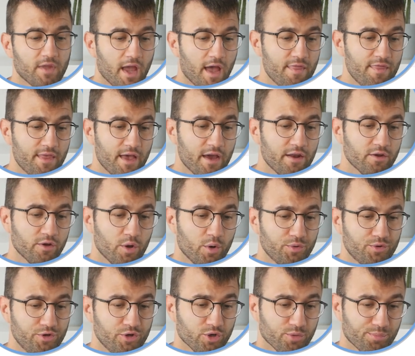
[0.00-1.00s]
and then go
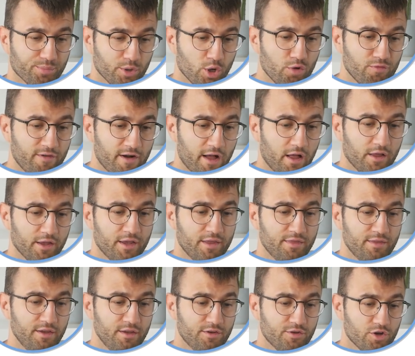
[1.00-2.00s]
to your profile
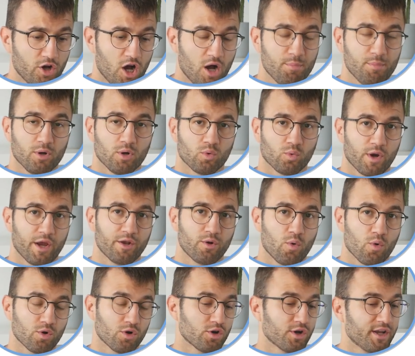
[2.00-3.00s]
in the top right
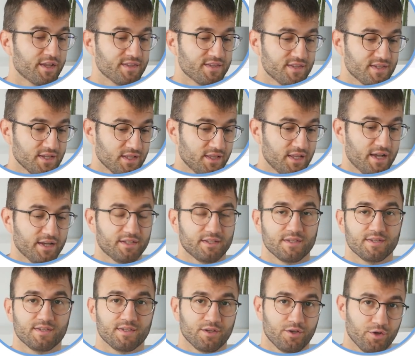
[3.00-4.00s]
corner and
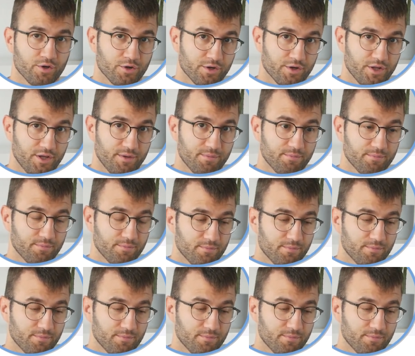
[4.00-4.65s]
select security.